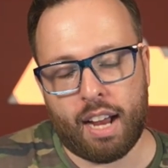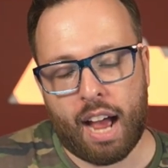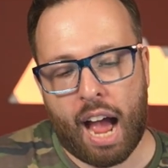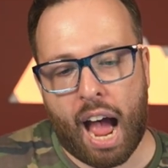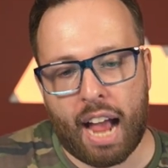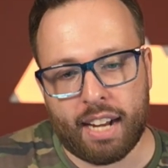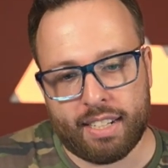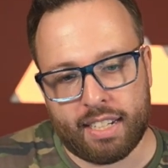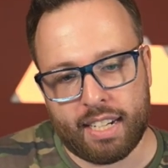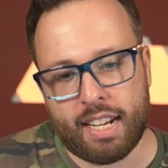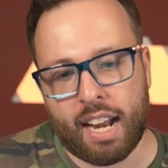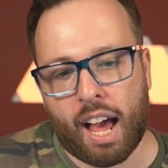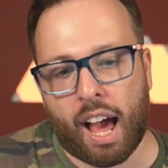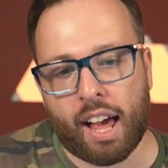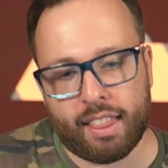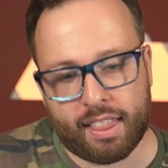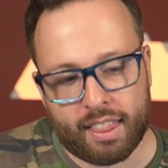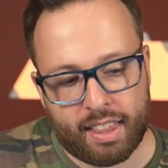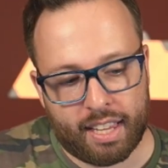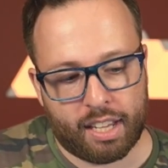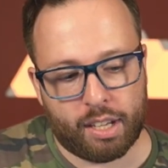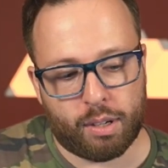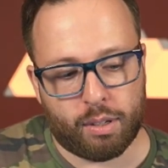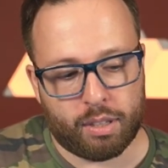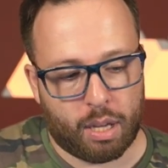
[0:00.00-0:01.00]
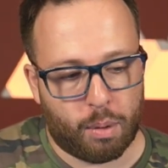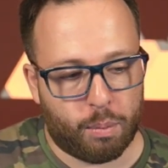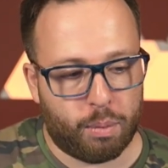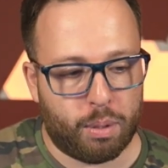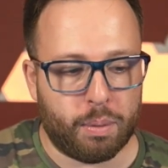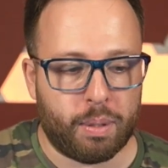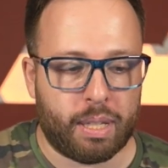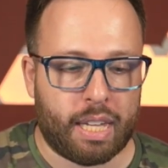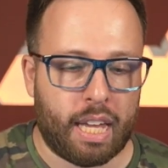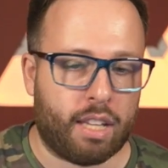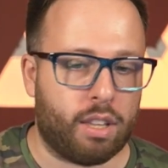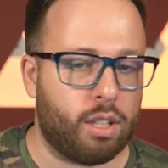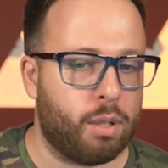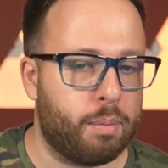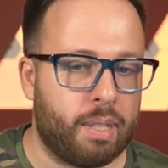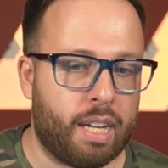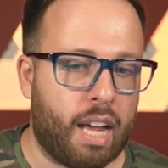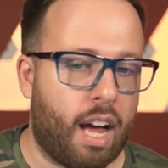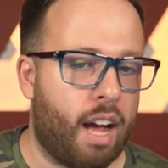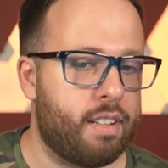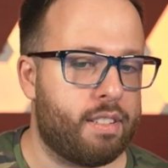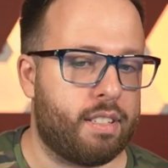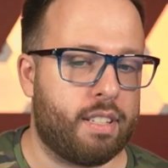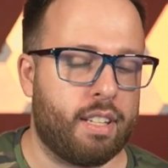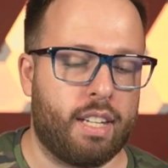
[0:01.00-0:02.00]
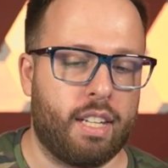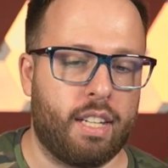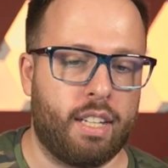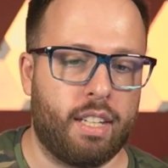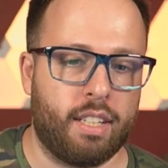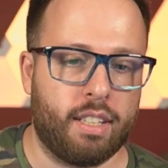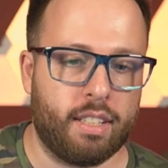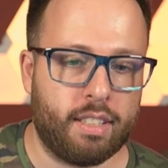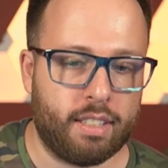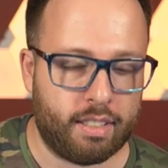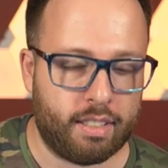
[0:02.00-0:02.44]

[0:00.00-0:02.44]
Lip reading: I did not think that we would get Luminosity